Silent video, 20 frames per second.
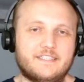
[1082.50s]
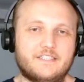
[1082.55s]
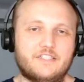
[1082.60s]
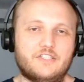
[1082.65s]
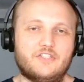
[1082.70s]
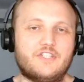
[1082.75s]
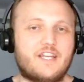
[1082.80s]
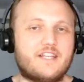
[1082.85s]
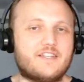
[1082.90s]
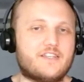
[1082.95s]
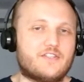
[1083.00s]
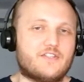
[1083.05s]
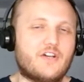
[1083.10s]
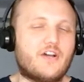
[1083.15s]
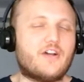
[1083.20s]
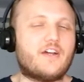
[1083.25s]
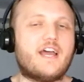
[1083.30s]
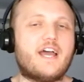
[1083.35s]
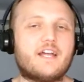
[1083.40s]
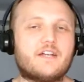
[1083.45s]
chances
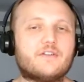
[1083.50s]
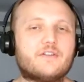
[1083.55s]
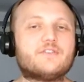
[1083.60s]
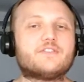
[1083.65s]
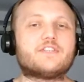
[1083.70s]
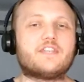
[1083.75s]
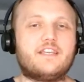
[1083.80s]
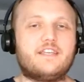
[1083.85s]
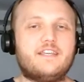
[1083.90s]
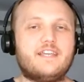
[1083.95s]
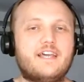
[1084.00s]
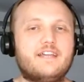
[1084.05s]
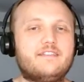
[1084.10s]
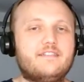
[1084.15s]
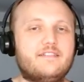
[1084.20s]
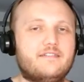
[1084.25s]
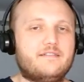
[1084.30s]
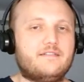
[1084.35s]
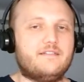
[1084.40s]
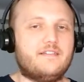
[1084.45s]
are hackers can get
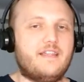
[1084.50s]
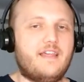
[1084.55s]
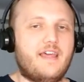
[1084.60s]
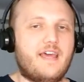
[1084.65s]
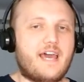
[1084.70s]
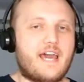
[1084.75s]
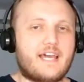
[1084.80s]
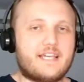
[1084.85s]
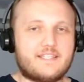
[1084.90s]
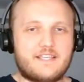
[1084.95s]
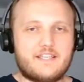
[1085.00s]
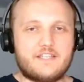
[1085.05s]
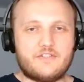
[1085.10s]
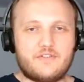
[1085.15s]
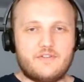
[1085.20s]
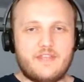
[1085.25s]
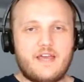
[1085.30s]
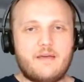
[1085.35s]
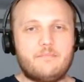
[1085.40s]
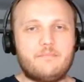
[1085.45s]
access
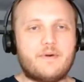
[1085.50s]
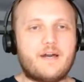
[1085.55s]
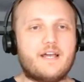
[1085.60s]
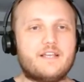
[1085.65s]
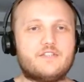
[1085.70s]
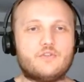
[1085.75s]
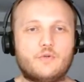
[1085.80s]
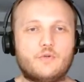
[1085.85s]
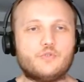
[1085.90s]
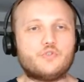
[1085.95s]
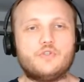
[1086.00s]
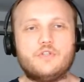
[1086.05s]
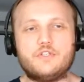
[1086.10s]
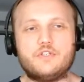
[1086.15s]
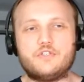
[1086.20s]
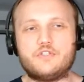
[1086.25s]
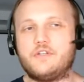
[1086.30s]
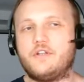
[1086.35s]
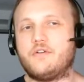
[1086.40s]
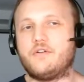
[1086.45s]
to that by social
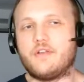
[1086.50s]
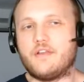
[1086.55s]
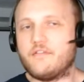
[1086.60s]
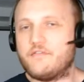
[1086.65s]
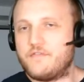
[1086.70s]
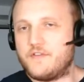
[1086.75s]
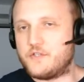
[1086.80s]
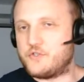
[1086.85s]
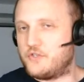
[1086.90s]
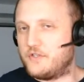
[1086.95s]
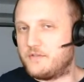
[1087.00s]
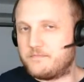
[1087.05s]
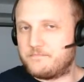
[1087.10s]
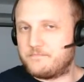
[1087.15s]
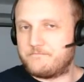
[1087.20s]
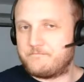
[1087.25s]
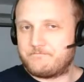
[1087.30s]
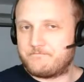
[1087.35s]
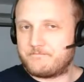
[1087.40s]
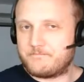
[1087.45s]
engineering and phishing.
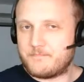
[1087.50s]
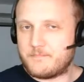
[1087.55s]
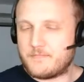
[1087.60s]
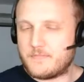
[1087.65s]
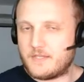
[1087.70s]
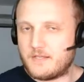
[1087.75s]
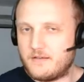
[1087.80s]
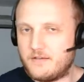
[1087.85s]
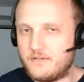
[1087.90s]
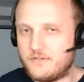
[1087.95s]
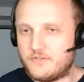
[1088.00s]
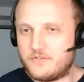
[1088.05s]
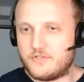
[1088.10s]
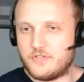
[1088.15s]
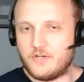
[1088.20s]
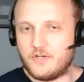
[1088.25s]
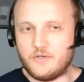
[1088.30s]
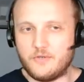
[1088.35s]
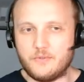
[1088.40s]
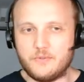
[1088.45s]

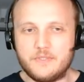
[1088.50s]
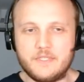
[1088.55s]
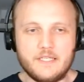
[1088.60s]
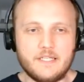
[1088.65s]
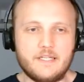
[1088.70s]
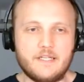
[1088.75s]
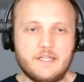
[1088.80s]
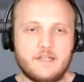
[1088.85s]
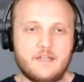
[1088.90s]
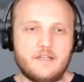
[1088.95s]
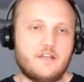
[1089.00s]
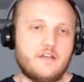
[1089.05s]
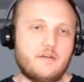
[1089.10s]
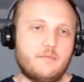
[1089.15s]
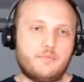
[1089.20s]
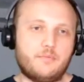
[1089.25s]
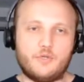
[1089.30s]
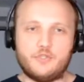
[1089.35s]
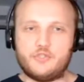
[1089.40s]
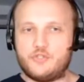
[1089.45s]
So
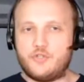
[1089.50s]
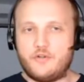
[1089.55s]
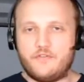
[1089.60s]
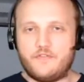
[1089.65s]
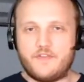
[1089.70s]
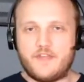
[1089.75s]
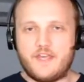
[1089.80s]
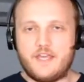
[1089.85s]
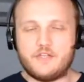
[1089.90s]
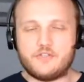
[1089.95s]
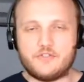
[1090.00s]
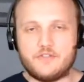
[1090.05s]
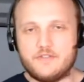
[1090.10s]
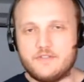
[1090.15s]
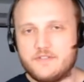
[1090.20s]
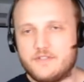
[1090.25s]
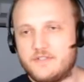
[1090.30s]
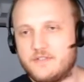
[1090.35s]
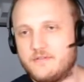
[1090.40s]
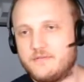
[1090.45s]
push
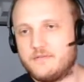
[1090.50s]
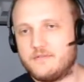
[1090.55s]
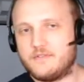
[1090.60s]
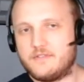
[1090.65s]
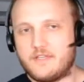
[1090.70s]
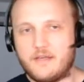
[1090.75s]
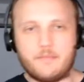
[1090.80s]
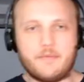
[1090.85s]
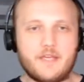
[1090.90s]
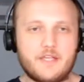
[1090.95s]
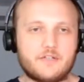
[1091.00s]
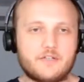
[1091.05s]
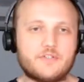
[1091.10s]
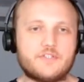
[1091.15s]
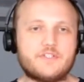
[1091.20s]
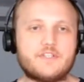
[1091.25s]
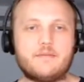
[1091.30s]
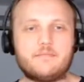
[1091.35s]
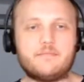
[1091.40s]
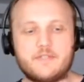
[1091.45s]
notifications can be
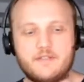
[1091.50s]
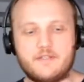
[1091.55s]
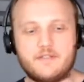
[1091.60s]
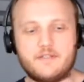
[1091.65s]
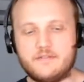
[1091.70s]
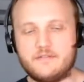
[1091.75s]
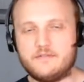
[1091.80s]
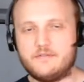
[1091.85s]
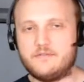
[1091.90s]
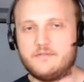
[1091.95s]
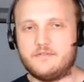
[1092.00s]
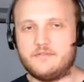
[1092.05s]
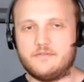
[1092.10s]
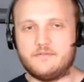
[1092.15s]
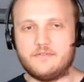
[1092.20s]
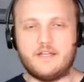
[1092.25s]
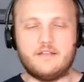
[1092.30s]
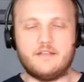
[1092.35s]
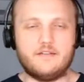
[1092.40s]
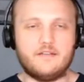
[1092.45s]
intercepted,
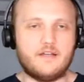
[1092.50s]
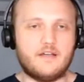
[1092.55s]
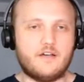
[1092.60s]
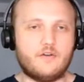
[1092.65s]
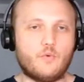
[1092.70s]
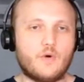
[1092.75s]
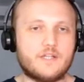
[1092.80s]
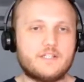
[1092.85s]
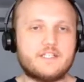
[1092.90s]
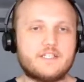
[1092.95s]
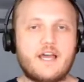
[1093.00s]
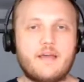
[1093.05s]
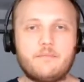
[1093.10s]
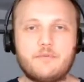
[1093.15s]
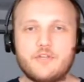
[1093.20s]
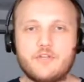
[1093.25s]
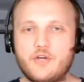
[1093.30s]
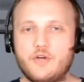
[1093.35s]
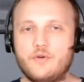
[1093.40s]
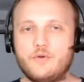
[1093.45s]
right? One-time
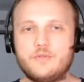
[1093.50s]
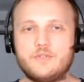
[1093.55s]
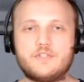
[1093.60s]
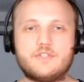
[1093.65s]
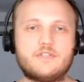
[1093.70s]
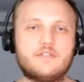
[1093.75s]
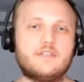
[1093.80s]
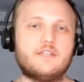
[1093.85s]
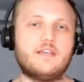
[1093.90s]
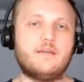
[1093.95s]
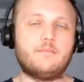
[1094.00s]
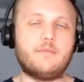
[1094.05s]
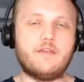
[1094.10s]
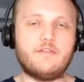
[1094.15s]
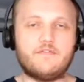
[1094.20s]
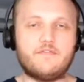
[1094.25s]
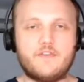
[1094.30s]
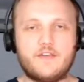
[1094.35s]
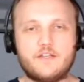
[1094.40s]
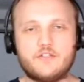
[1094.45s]
codes can be
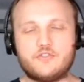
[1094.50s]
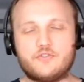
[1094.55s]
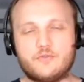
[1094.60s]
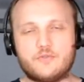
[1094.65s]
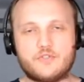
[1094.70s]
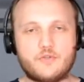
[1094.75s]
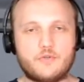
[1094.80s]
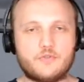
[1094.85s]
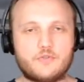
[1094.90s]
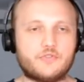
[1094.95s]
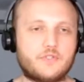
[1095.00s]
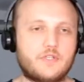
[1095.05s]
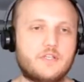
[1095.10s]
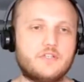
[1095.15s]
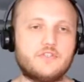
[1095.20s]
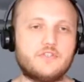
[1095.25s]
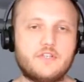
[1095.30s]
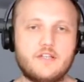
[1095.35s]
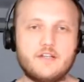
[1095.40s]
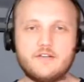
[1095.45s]
phished or socially
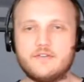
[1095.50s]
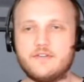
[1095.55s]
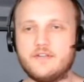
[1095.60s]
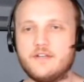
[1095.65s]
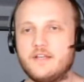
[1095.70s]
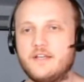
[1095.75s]
engineered.